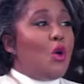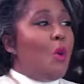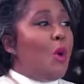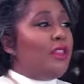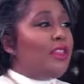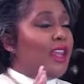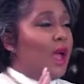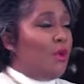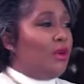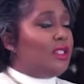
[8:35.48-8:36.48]
one thing
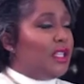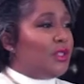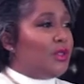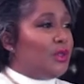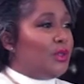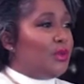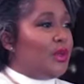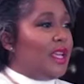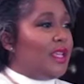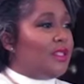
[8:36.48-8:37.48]
I want us to do
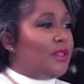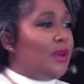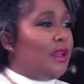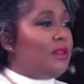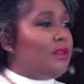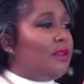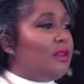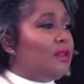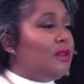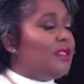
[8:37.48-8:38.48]
is
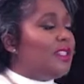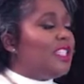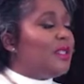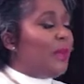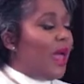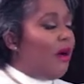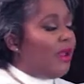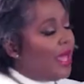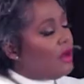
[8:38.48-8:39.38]
to dispel and